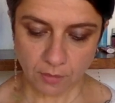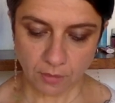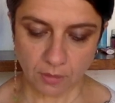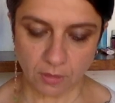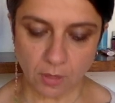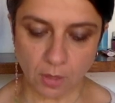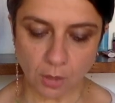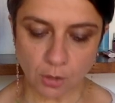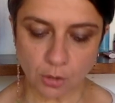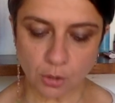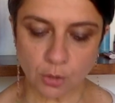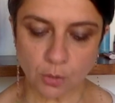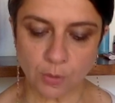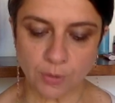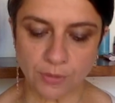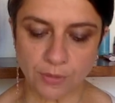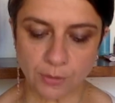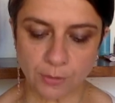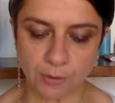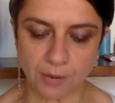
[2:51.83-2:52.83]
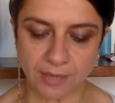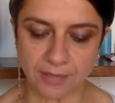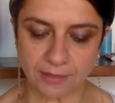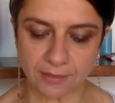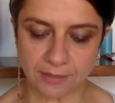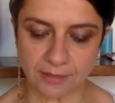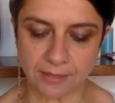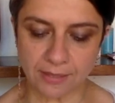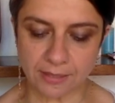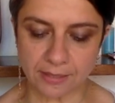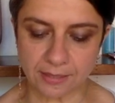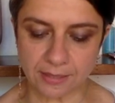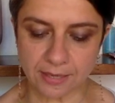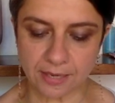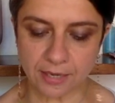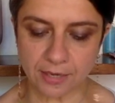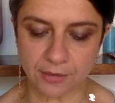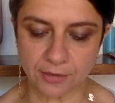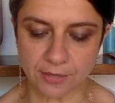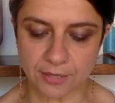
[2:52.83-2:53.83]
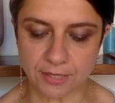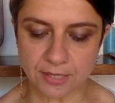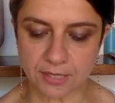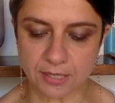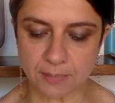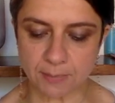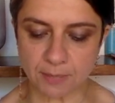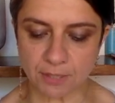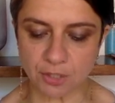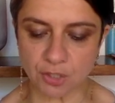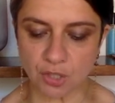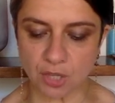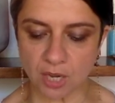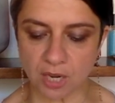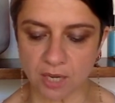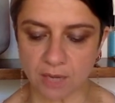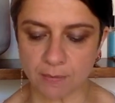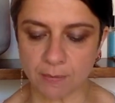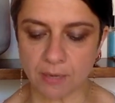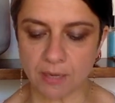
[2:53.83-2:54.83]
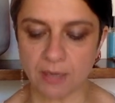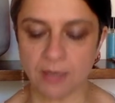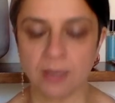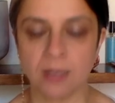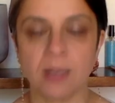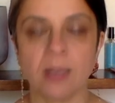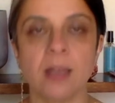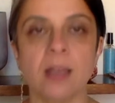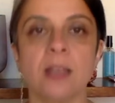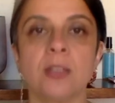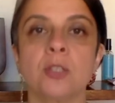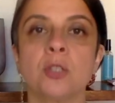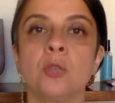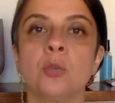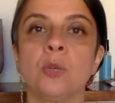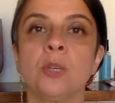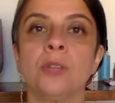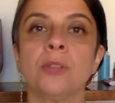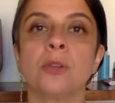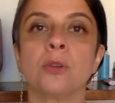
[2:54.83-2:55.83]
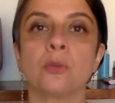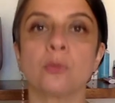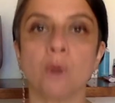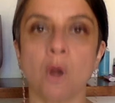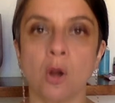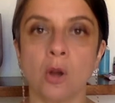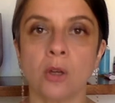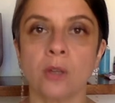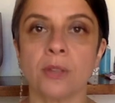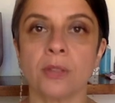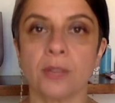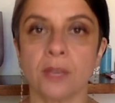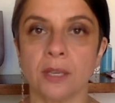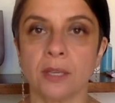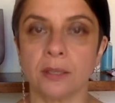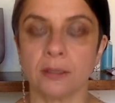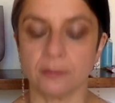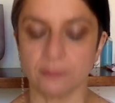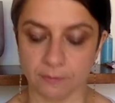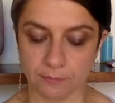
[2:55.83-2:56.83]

Not doing the right thing carries as much karma as doing the wrong thing.